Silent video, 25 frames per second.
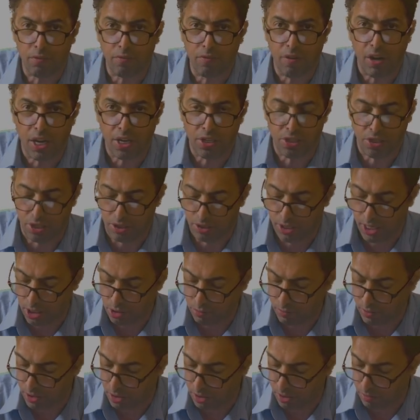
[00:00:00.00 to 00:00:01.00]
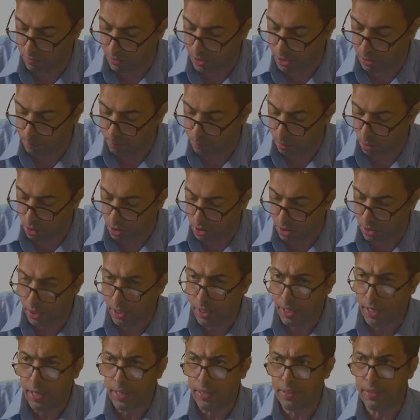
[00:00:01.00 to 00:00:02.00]
fracture, that's been very important.
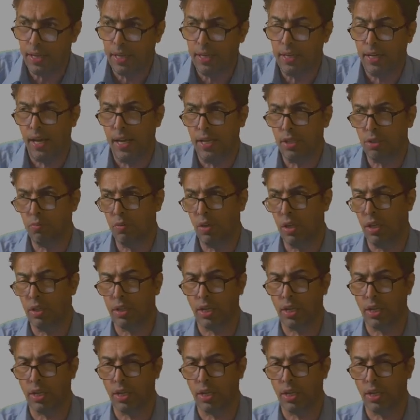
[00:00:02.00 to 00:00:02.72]
Then as well,